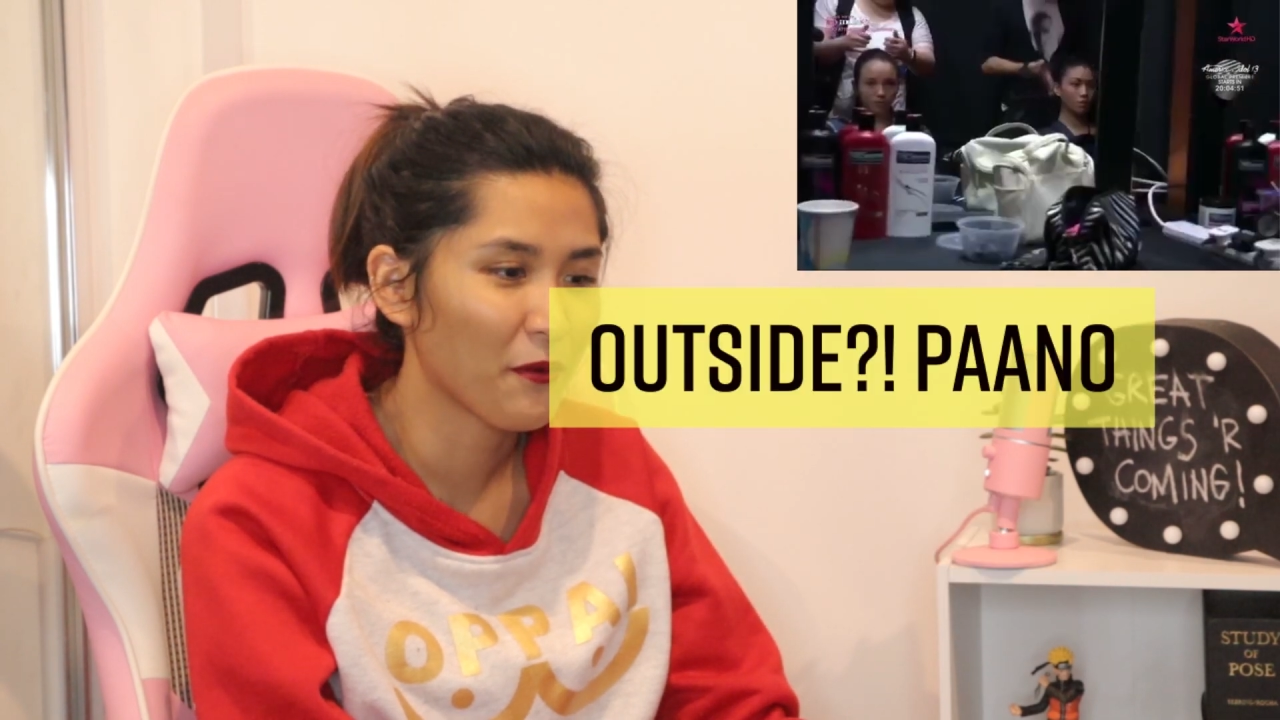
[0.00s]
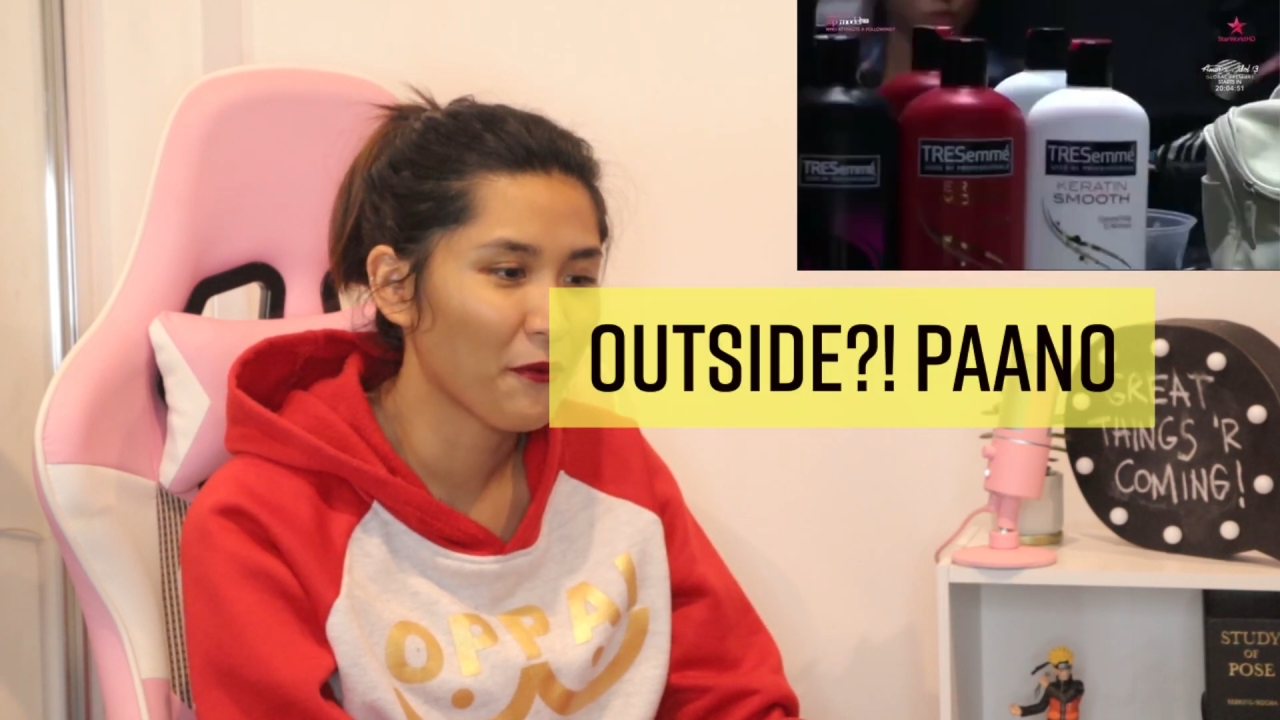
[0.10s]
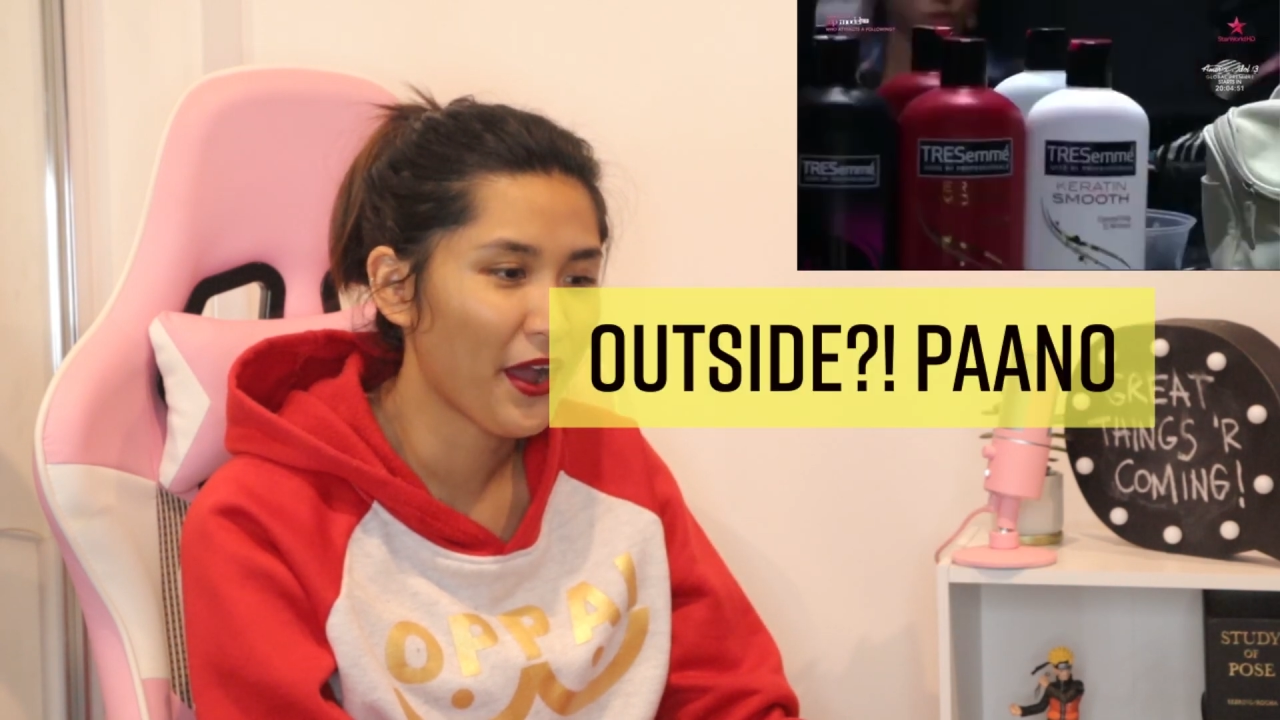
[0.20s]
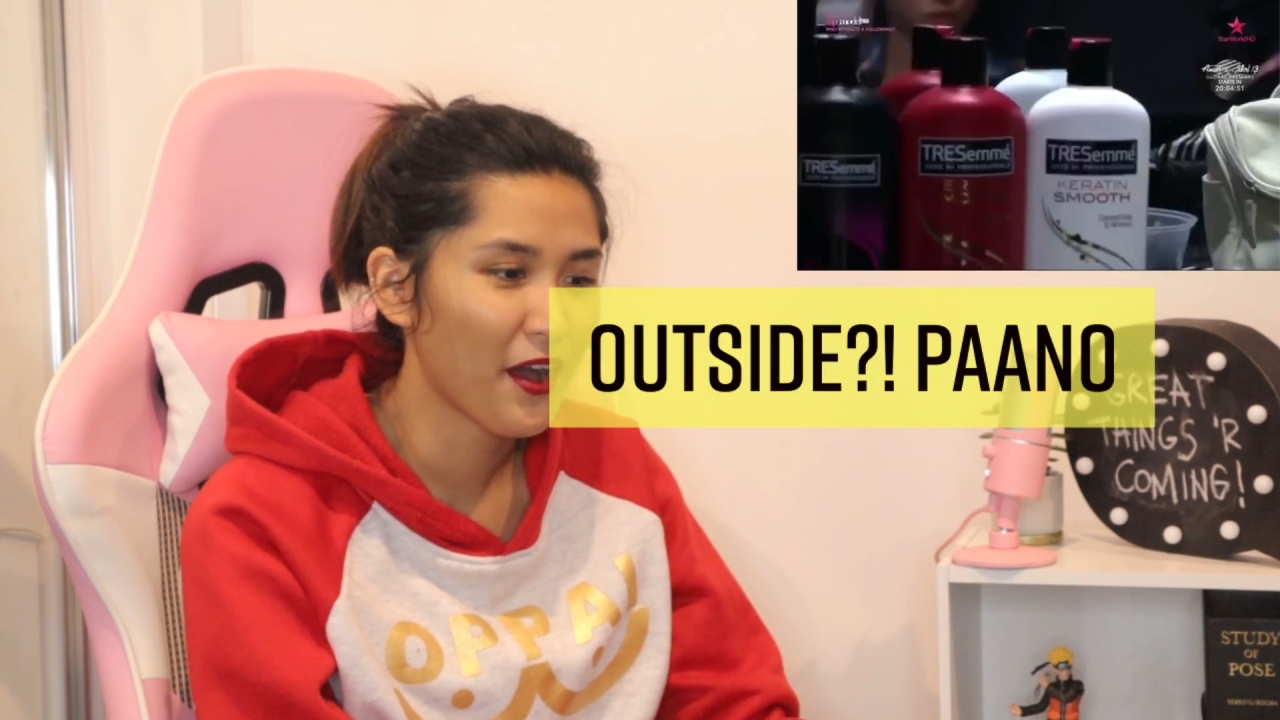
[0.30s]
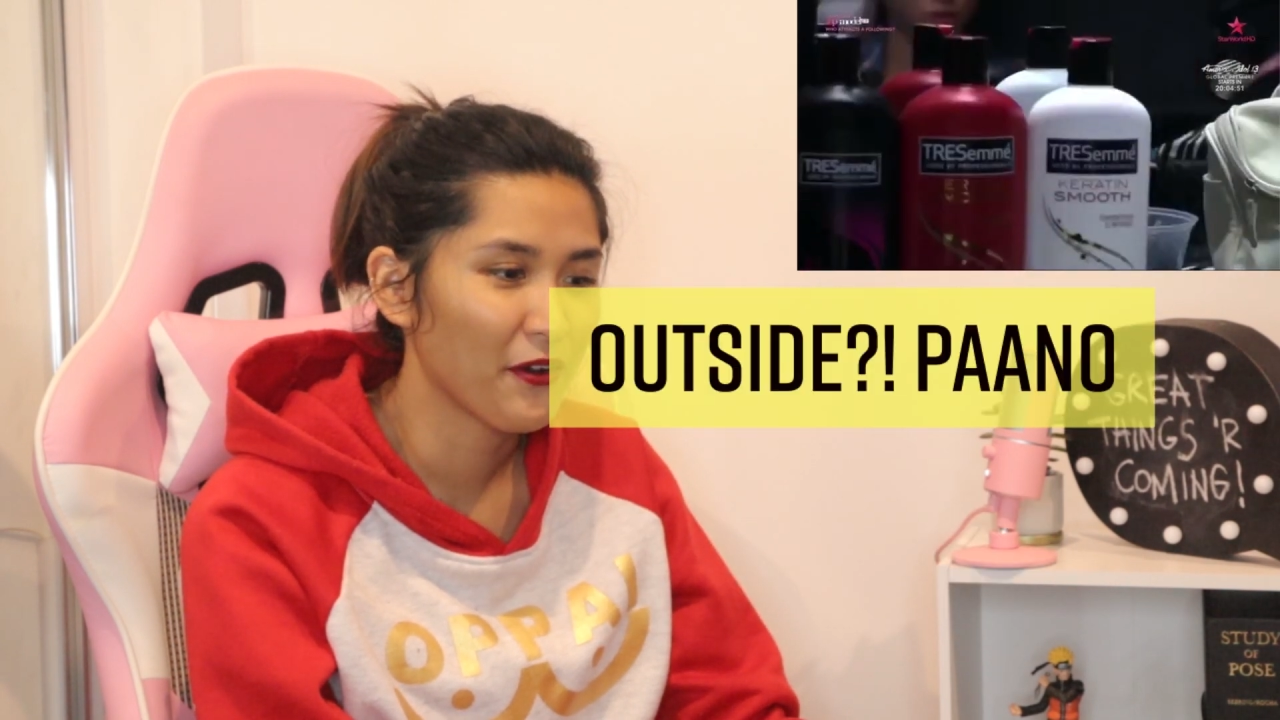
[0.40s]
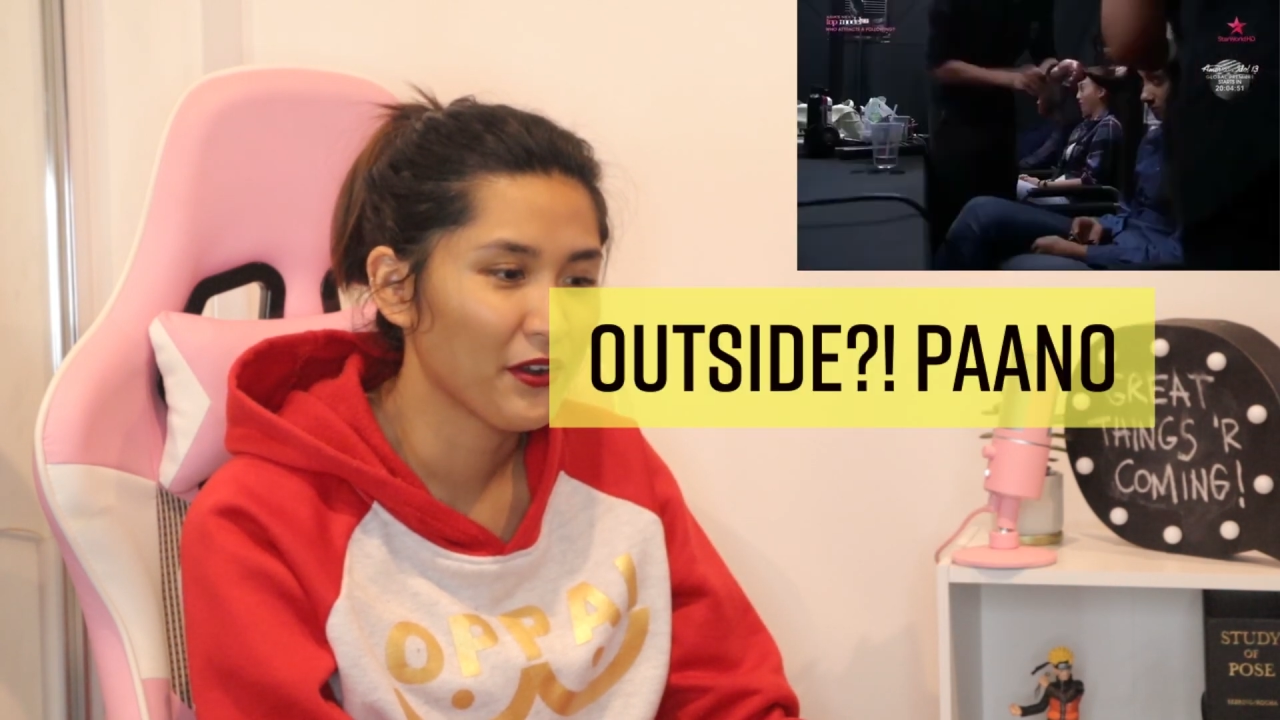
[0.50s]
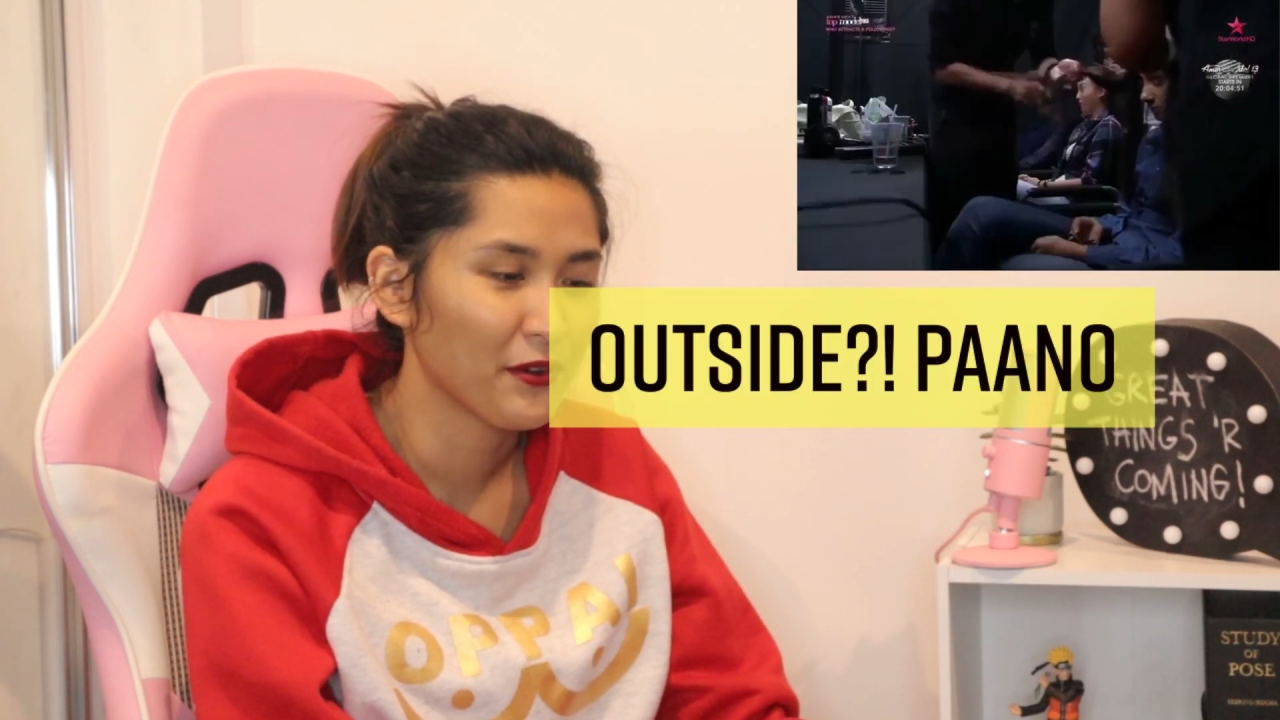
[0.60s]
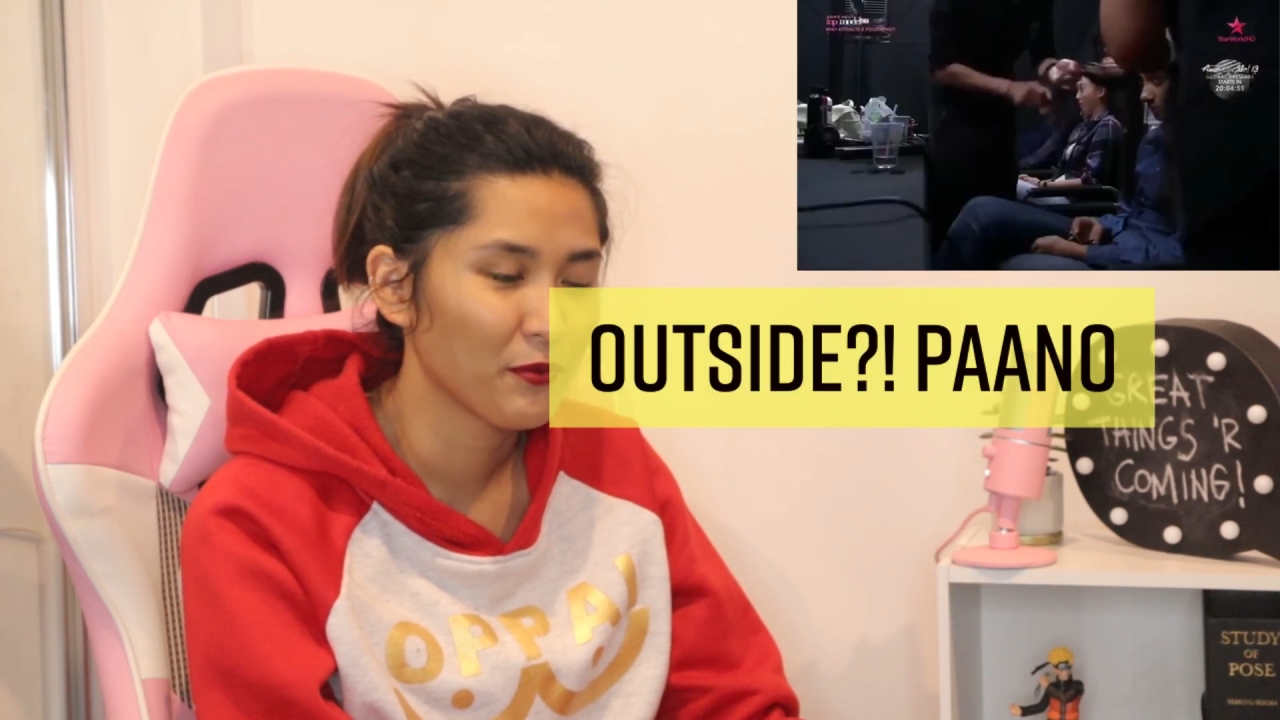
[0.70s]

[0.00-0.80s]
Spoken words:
around.